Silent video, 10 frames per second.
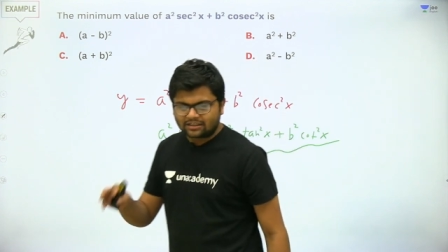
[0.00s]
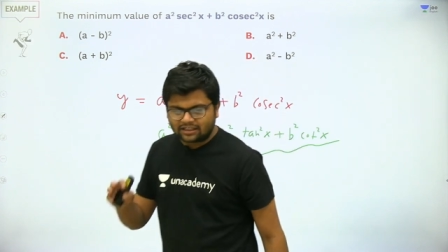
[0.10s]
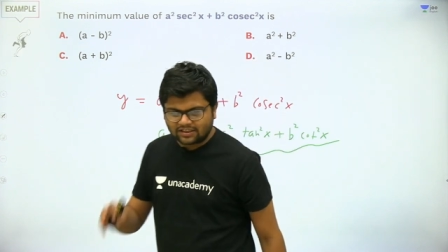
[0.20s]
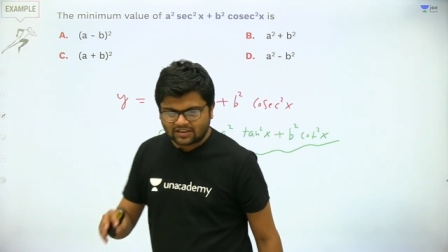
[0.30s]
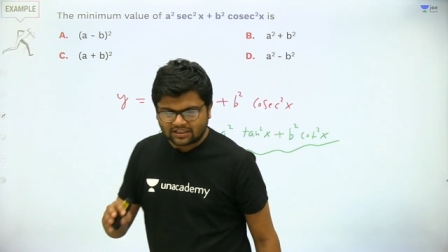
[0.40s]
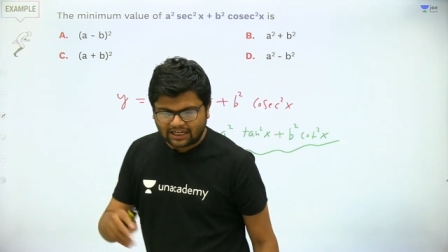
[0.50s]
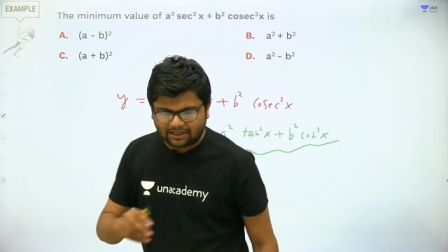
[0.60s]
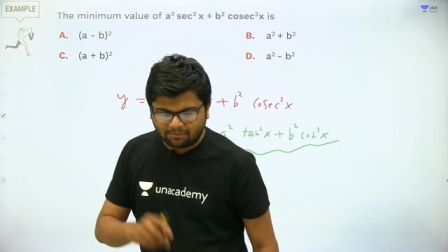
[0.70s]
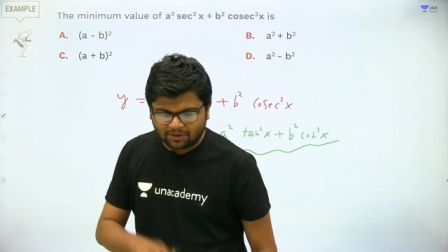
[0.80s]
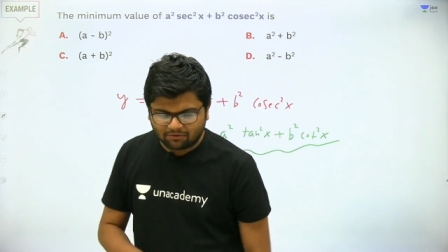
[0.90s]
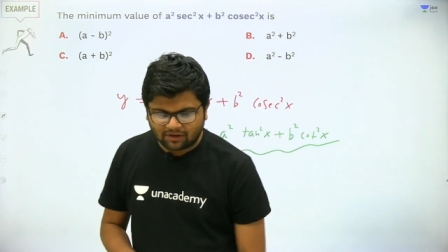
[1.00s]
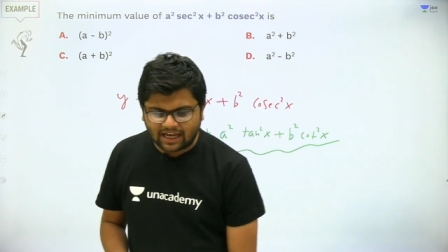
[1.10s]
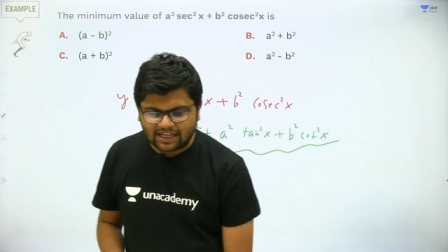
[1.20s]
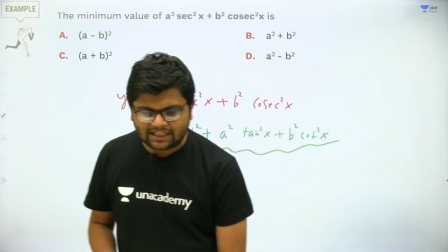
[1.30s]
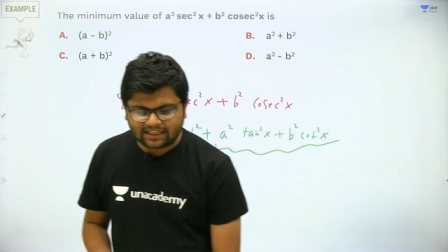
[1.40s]
This can be
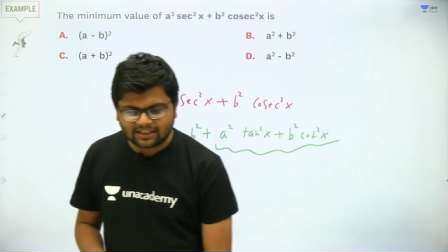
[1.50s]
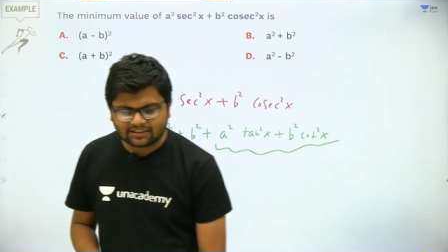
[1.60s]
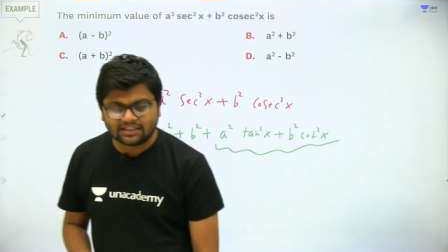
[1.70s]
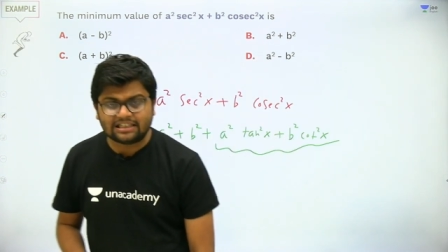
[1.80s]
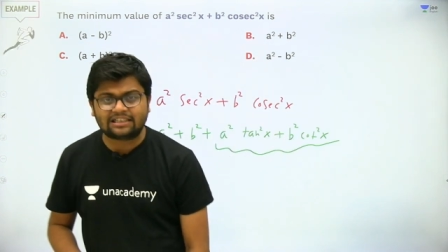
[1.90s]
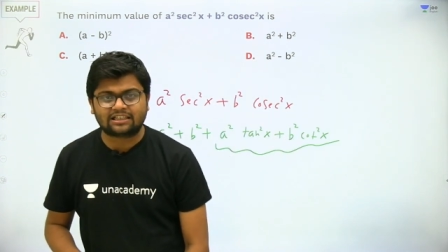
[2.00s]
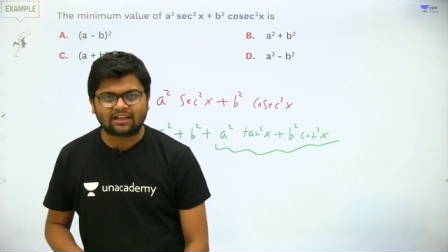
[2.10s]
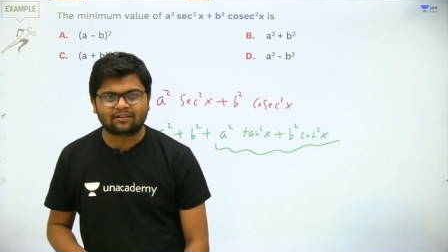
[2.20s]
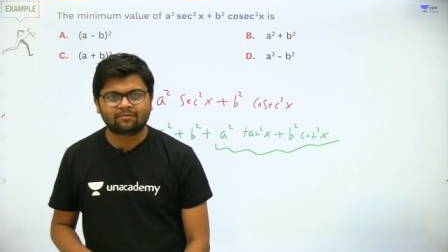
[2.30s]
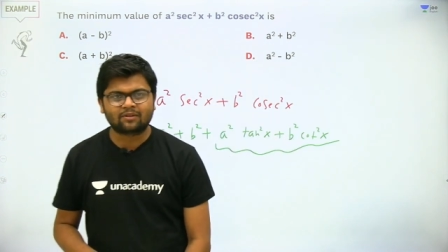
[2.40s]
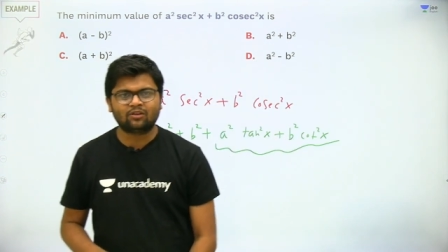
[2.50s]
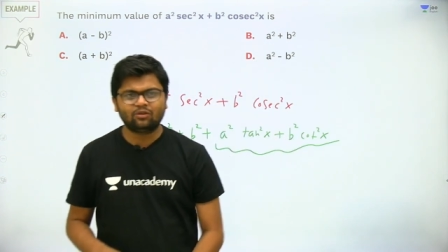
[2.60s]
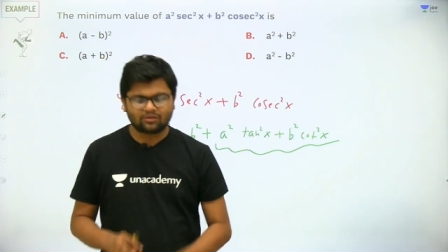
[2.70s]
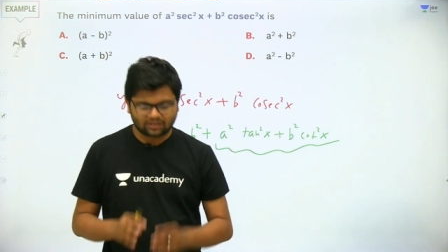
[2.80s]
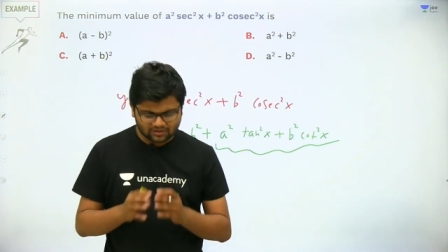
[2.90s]
very easily done. You
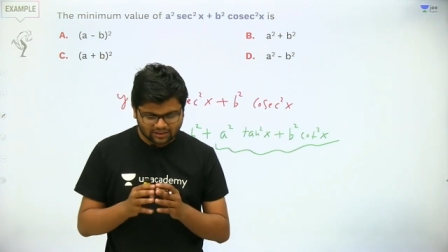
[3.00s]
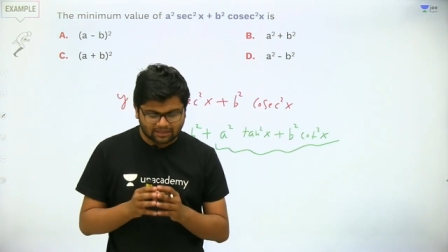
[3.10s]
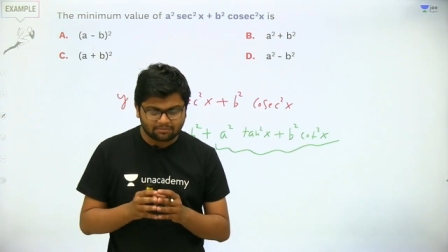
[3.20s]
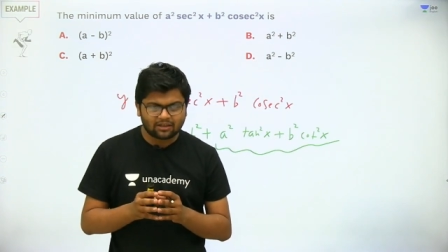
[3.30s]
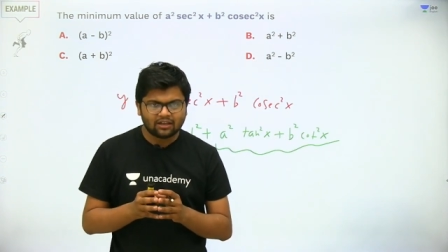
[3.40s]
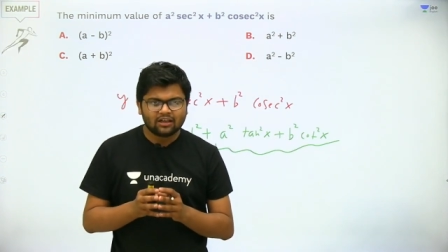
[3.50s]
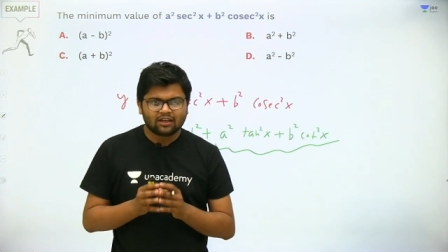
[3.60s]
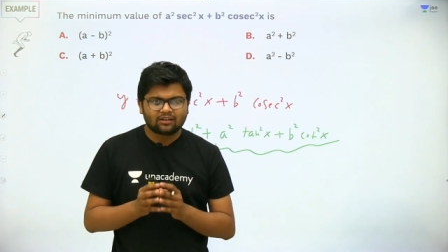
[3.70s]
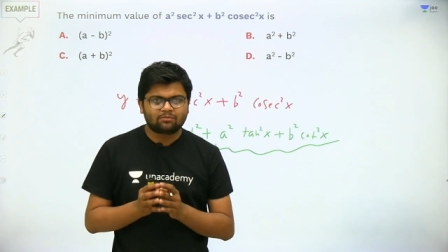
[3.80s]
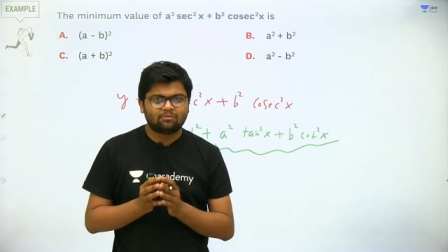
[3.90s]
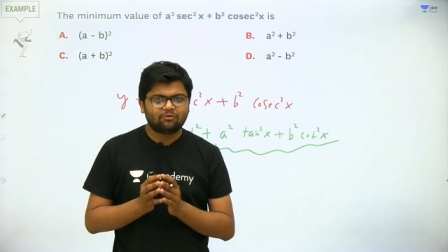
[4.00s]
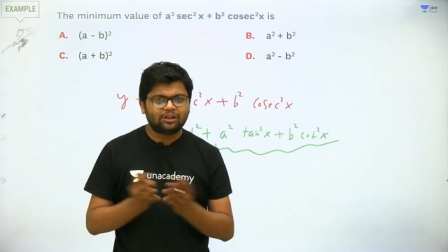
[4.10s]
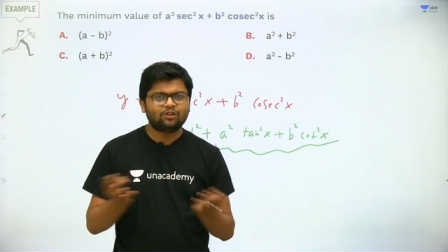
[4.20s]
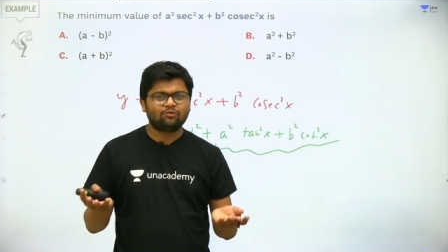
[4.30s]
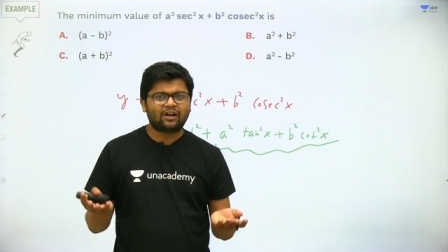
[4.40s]
know, this can be,
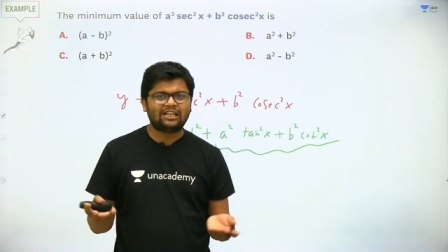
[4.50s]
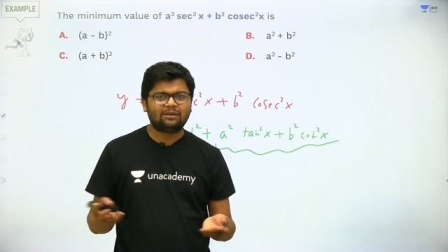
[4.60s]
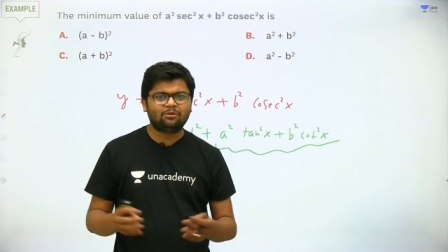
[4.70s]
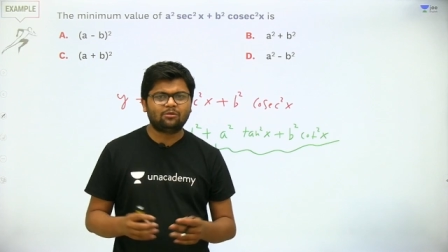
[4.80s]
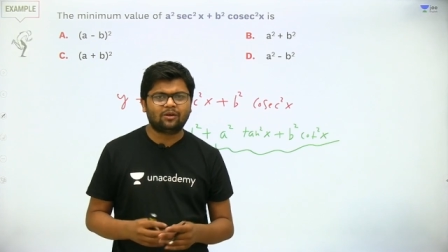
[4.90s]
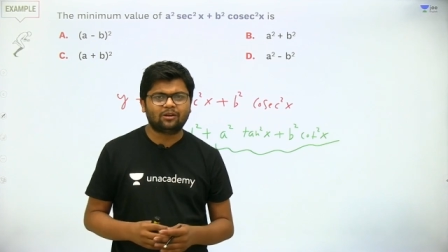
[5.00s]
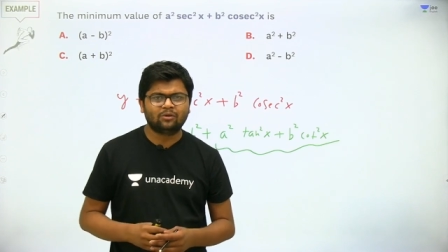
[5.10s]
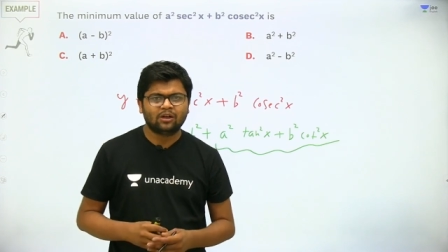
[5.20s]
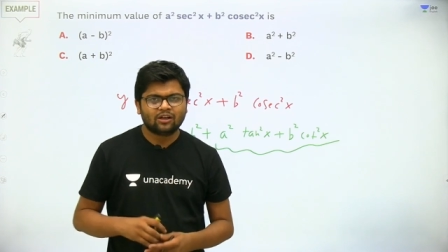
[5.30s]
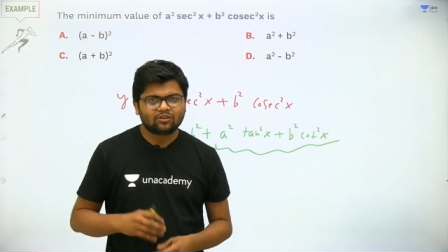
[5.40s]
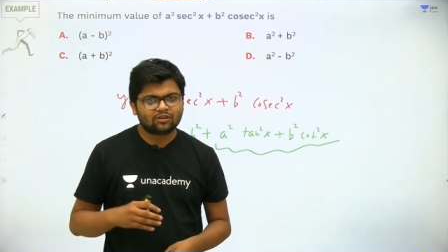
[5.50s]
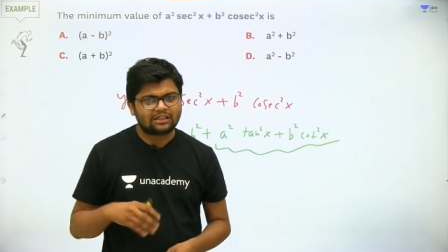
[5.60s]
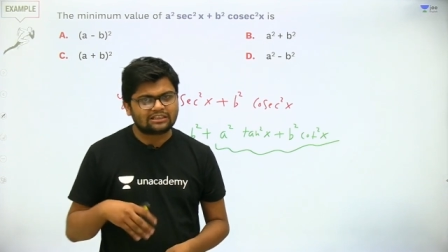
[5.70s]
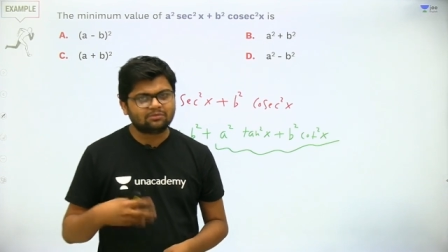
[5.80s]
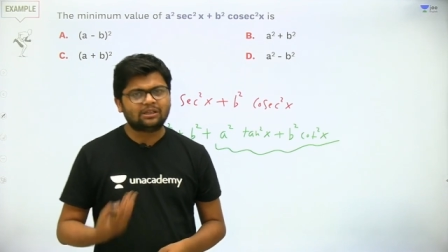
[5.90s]
we need to find the minimum value. So
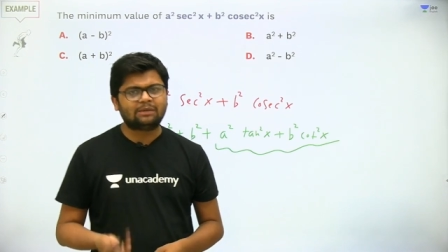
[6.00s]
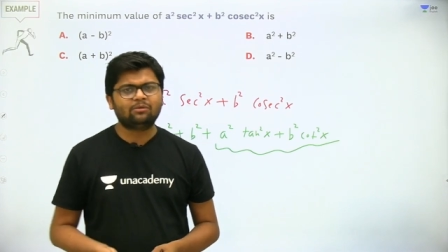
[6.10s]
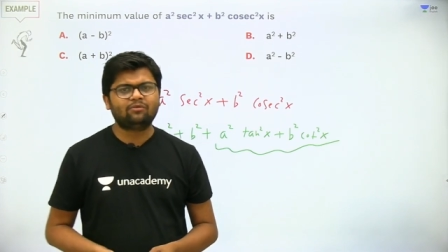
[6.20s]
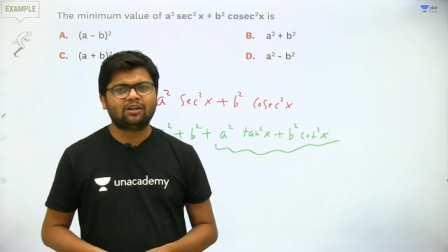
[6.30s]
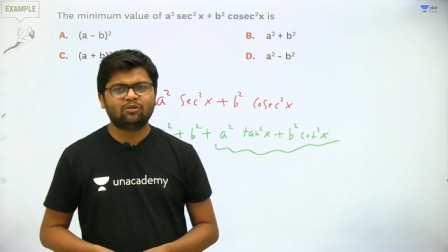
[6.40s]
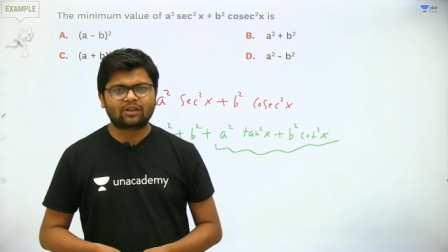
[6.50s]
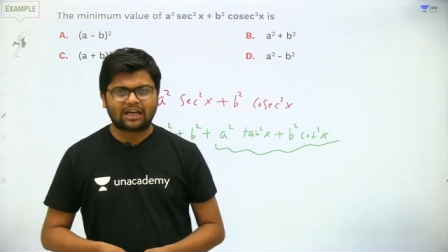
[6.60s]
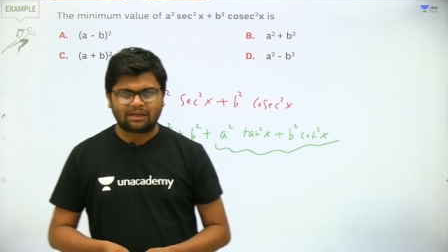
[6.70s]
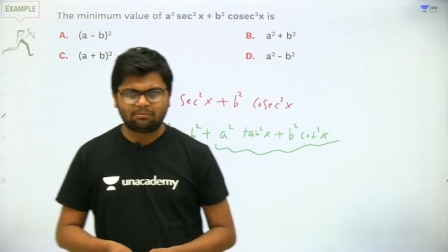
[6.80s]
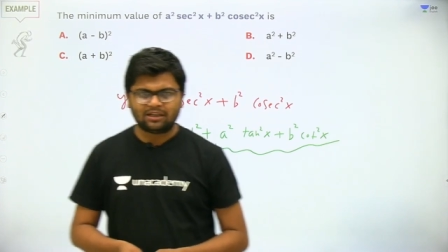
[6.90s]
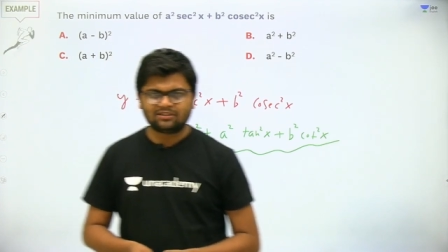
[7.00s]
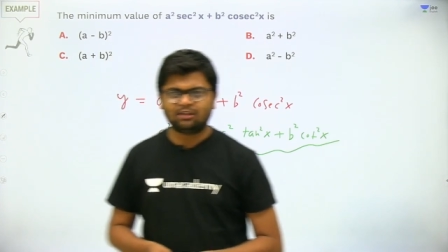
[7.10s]
its minimum value can be